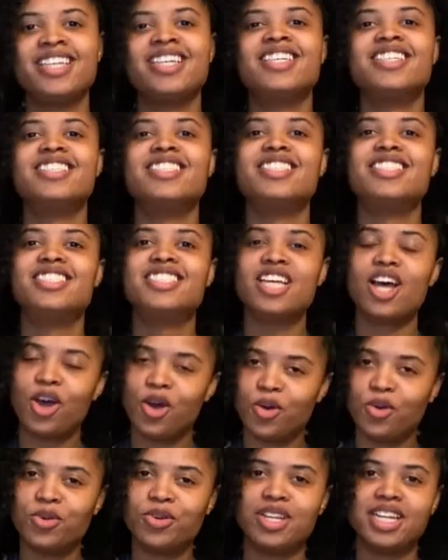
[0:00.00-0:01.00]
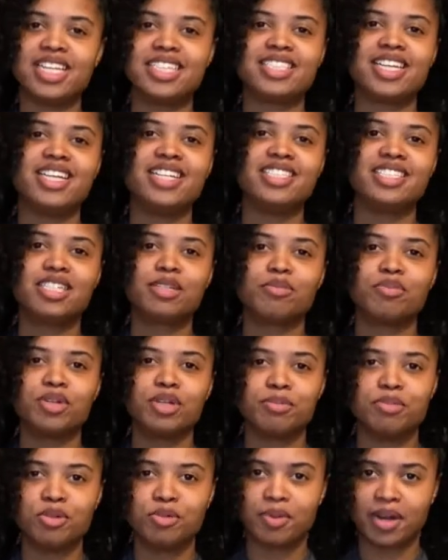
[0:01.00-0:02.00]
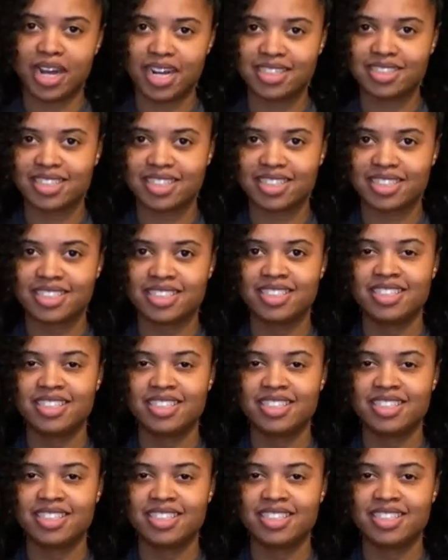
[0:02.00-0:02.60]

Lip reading: So let's get into the pre-poo process.